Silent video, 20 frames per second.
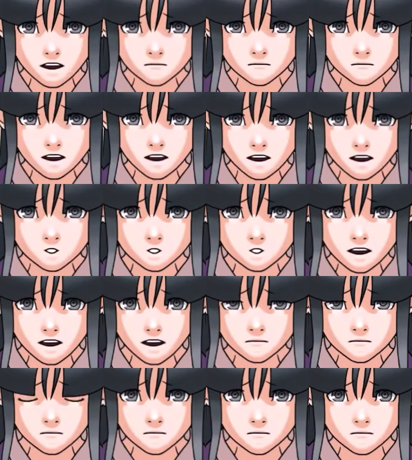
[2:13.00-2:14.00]
But Mo clearly
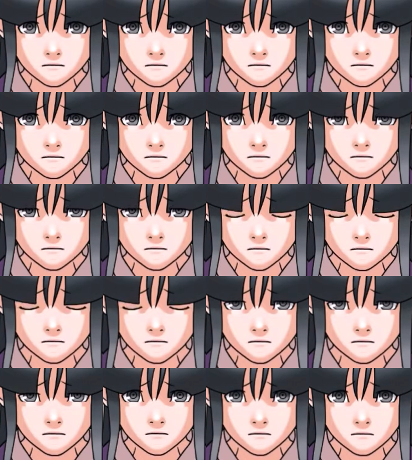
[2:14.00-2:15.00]
said
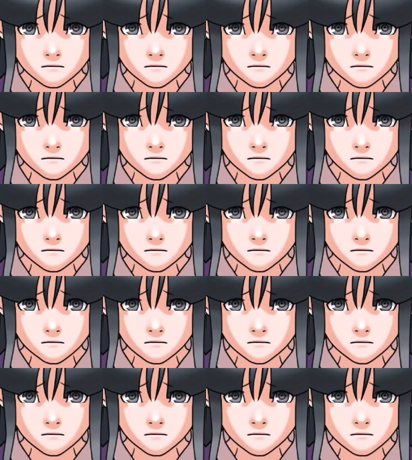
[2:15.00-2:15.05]
that he